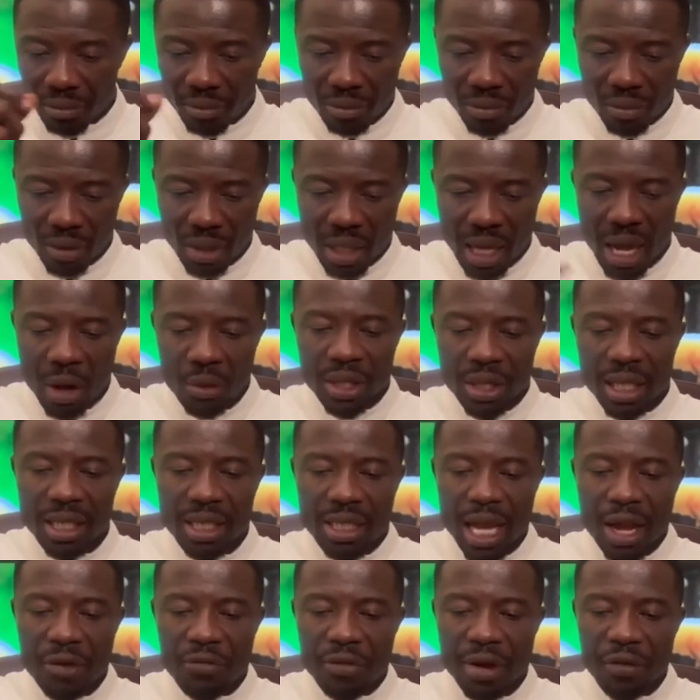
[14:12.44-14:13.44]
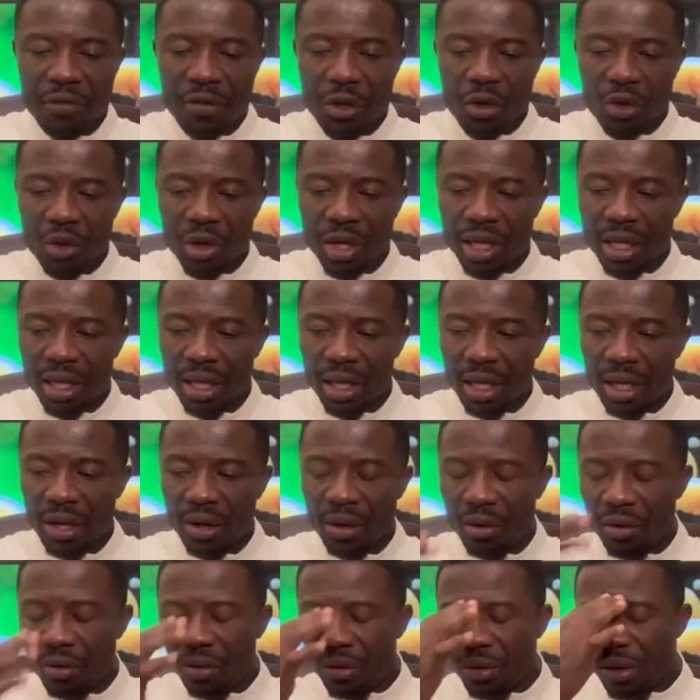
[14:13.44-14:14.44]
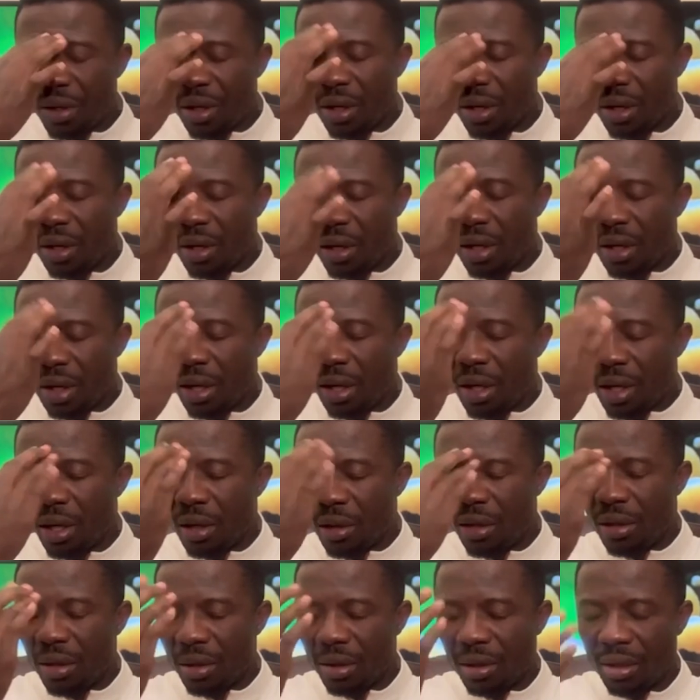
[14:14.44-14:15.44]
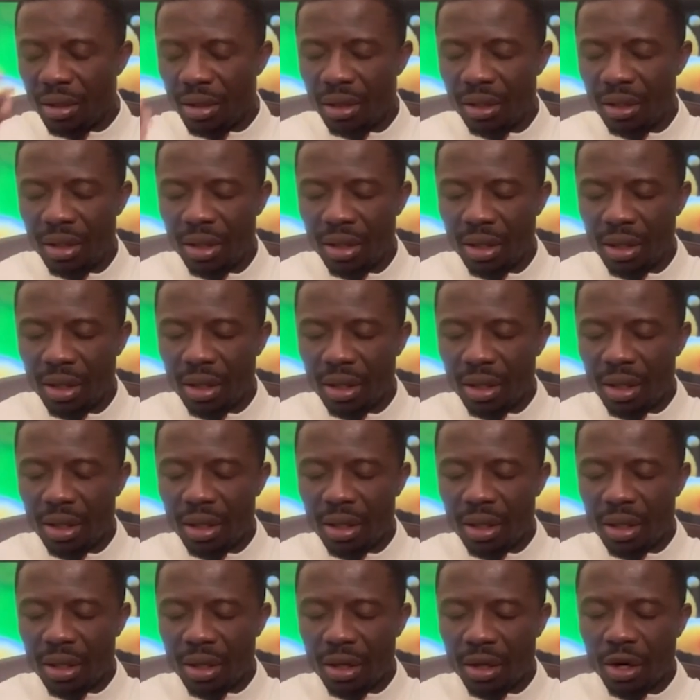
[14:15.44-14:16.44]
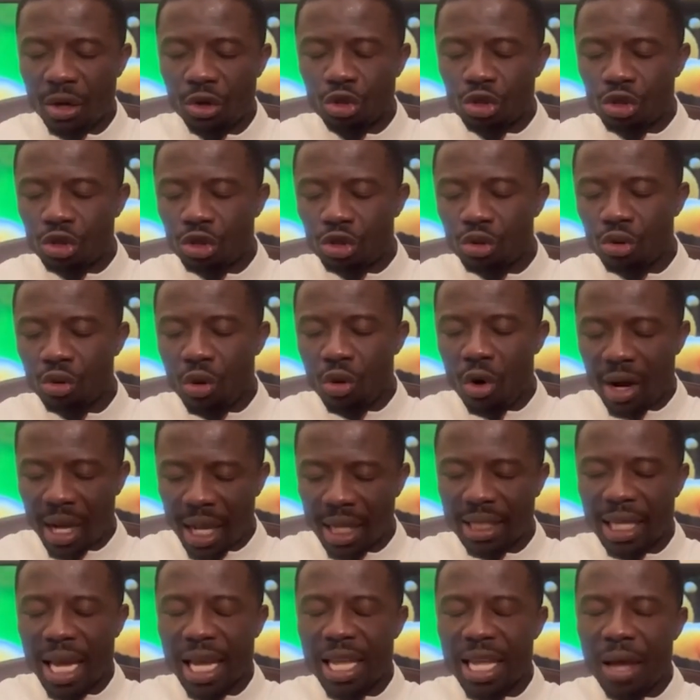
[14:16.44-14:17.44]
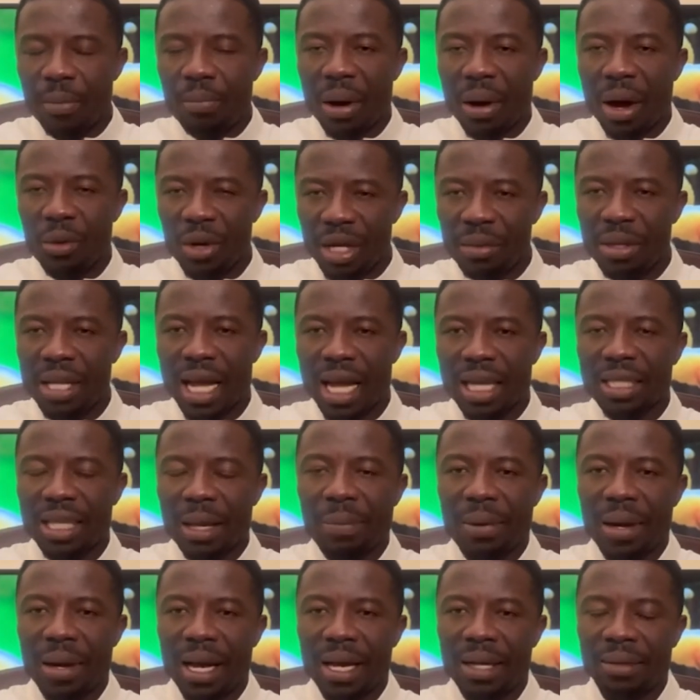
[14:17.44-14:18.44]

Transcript: I want to start a video. Oh, I so or Kasaye pa when Minyansa pa.